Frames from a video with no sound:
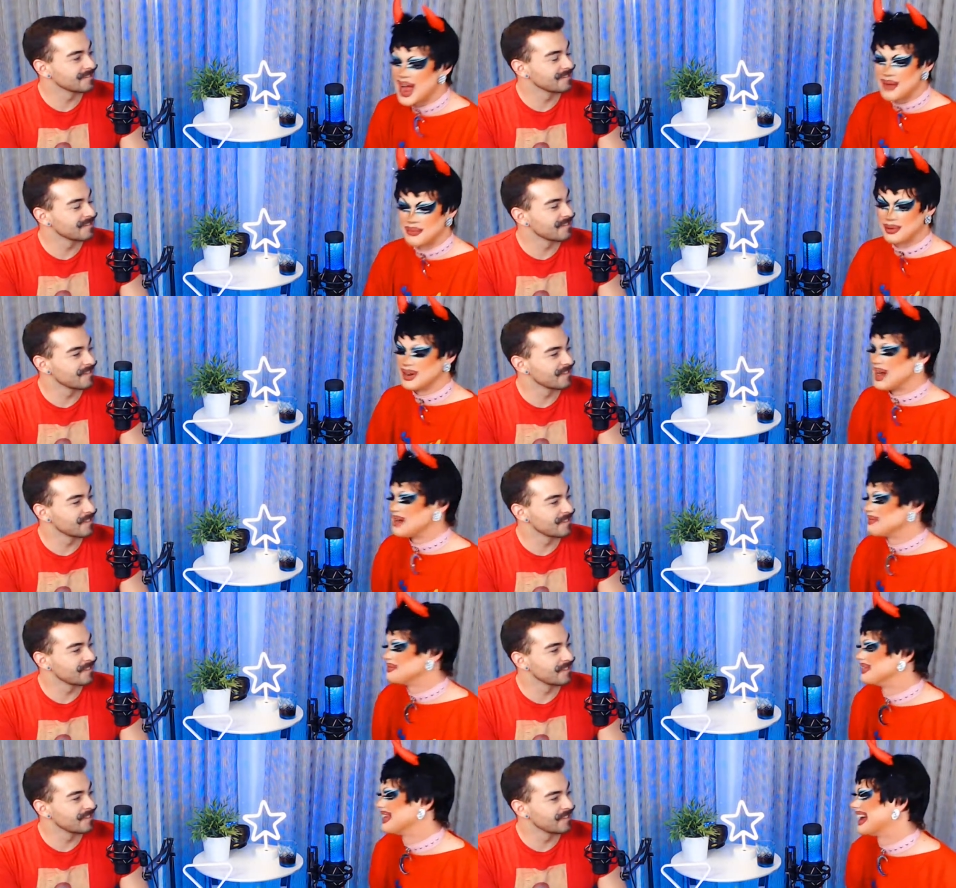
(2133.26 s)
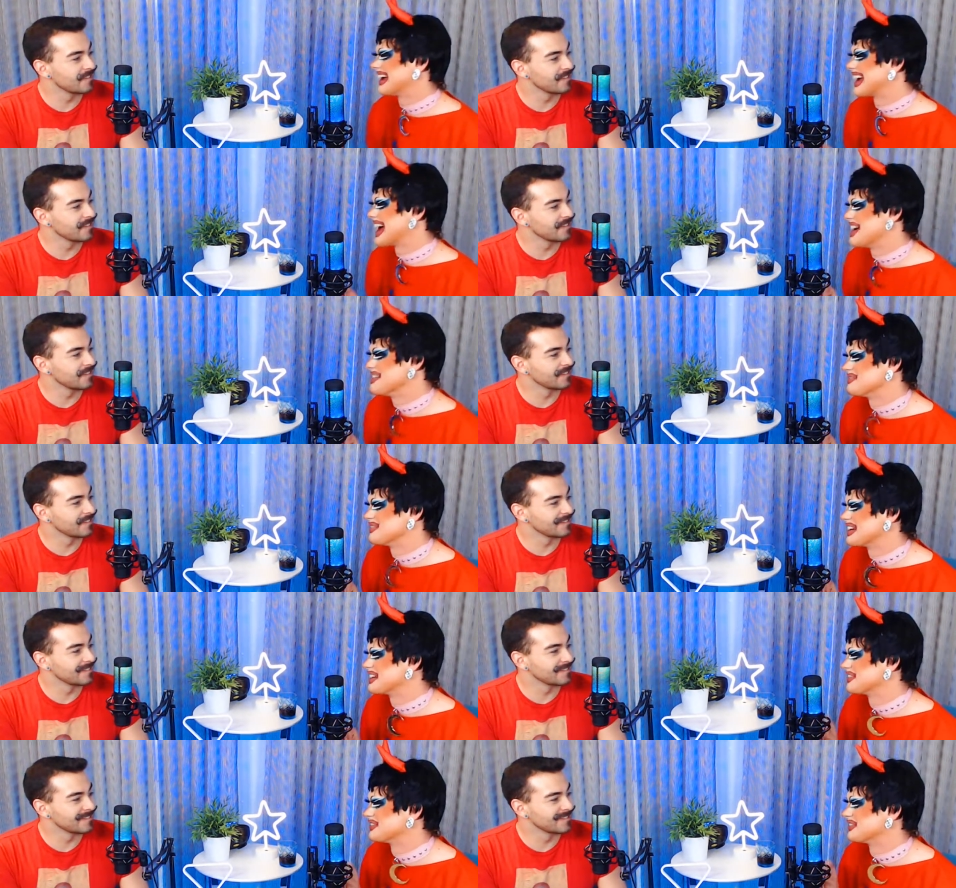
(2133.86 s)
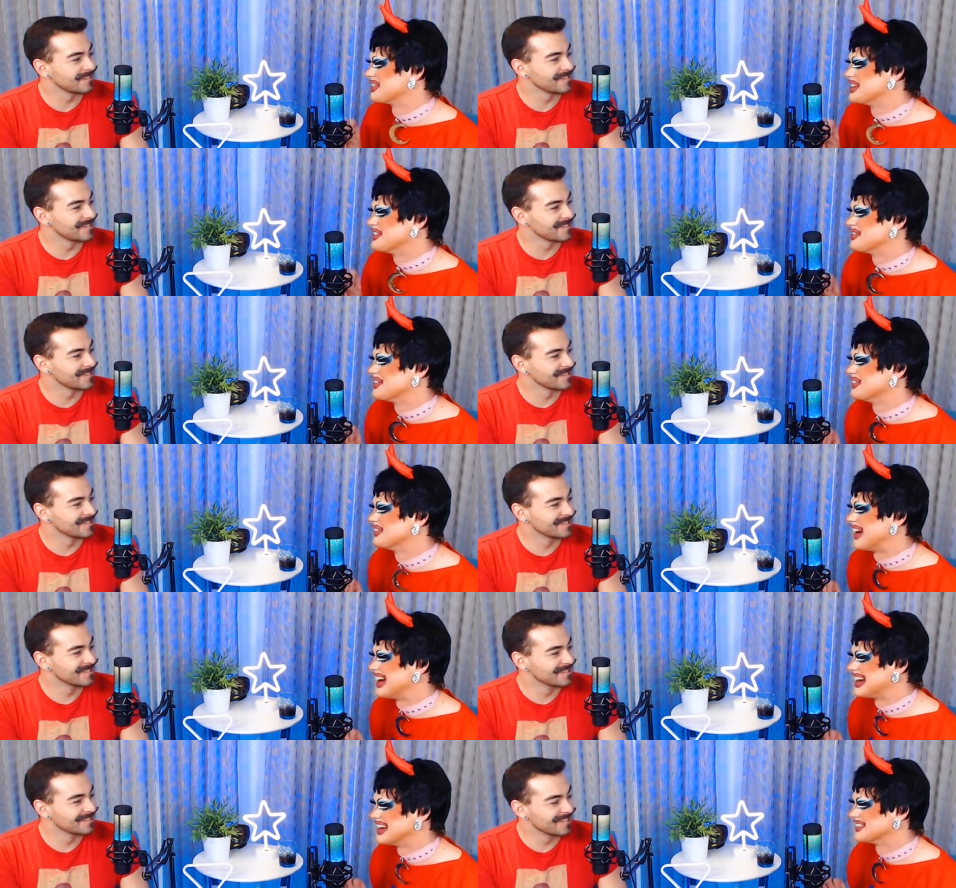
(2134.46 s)
Speaker 1: Yeah, I'm
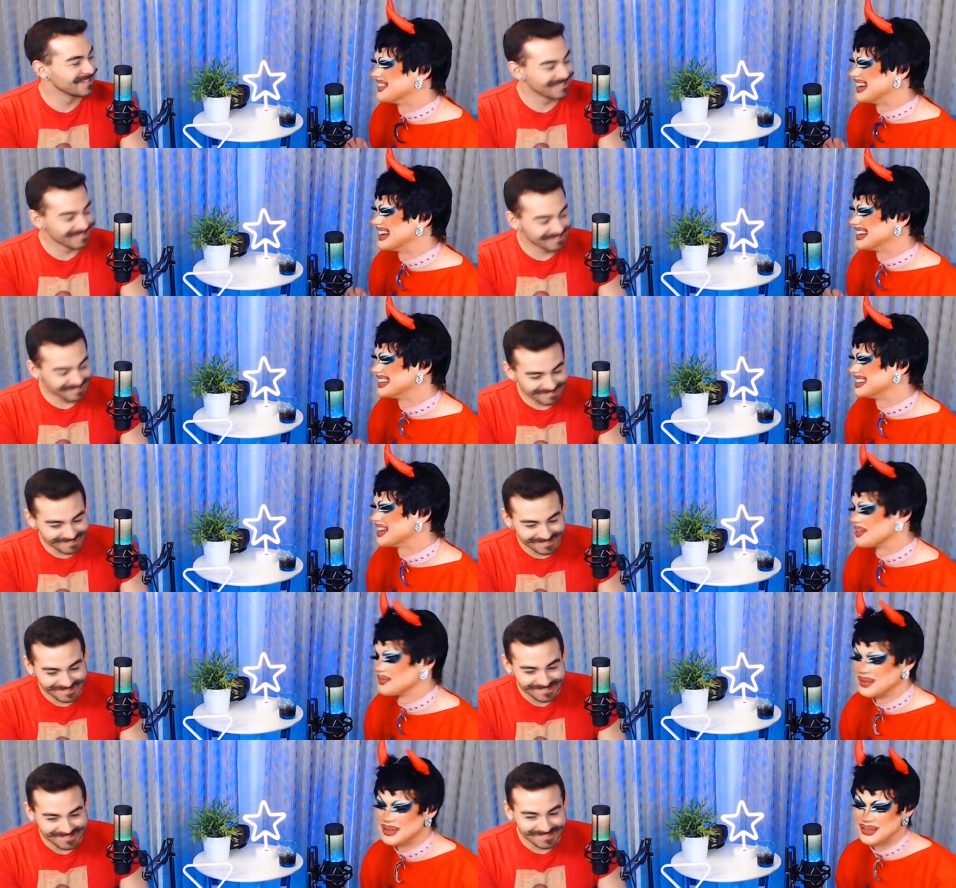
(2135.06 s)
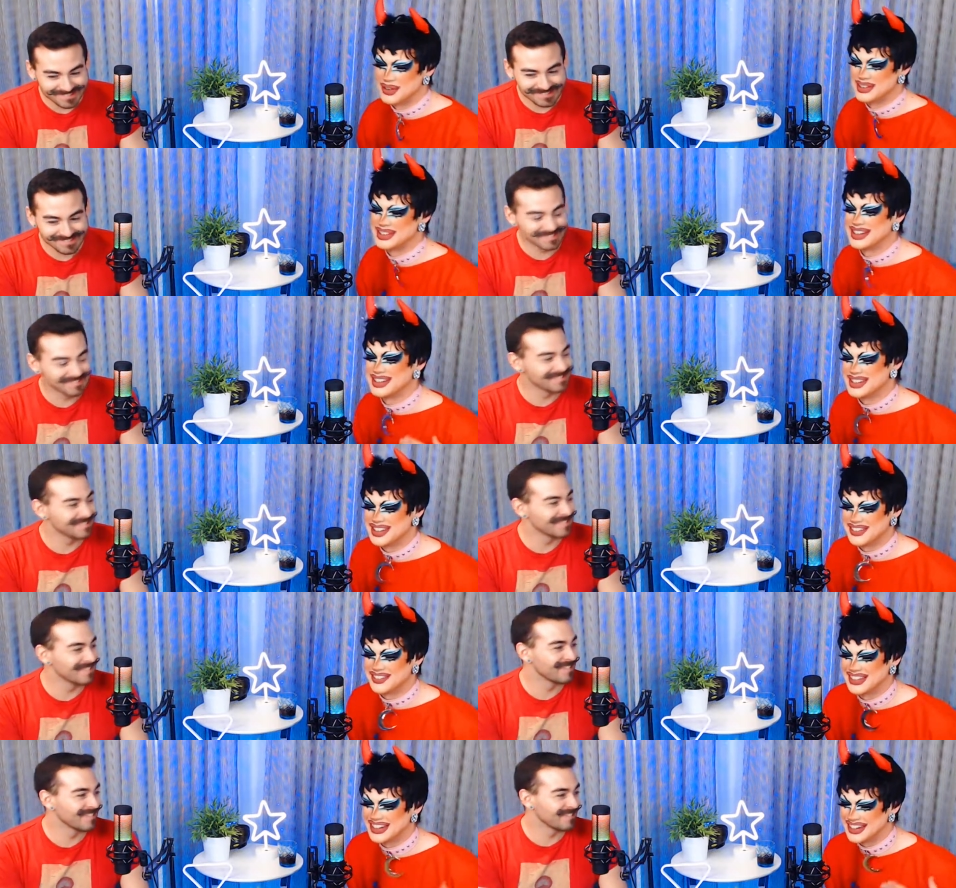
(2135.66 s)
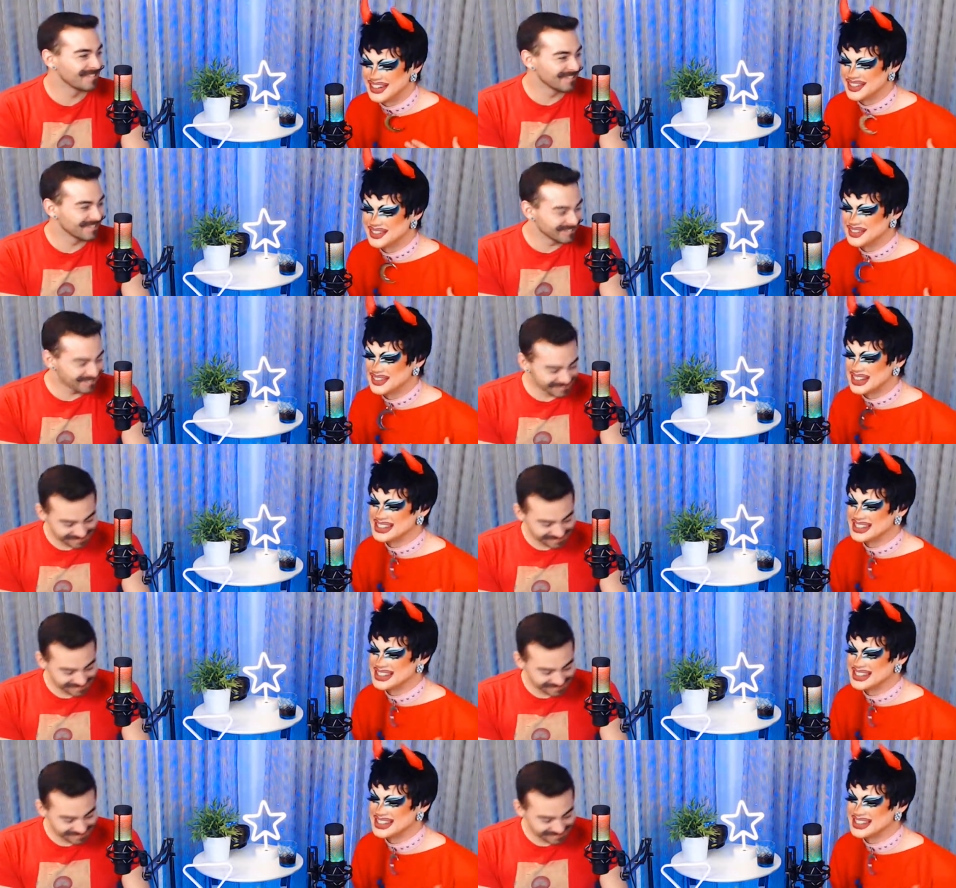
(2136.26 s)
like re-reminding myself. We wrote down so